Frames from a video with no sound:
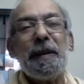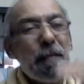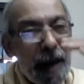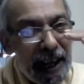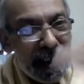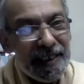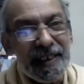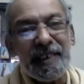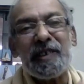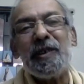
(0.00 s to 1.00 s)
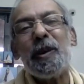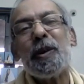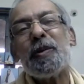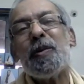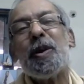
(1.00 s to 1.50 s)
mind does
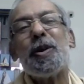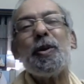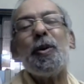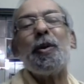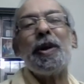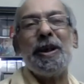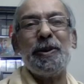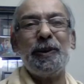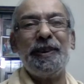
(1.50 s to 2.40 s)
not want to go down.